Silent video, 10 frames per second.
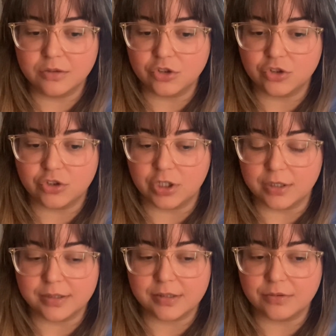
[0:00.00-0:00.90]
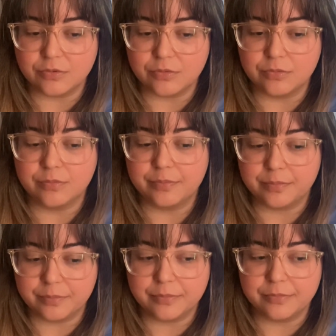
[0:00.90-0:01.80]
just
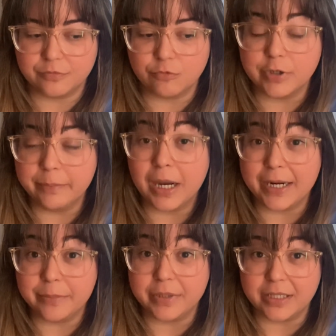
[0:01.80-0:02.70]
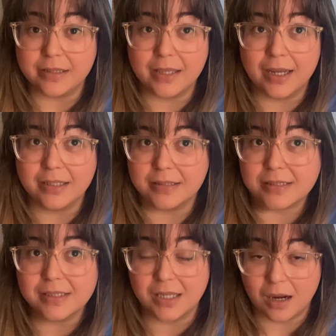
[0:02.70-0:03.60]
remind me that
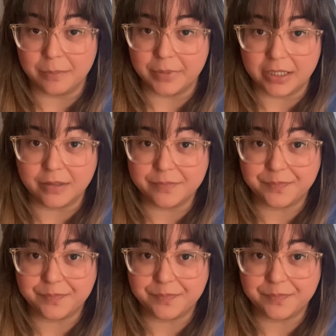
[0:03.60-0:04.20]
it's not me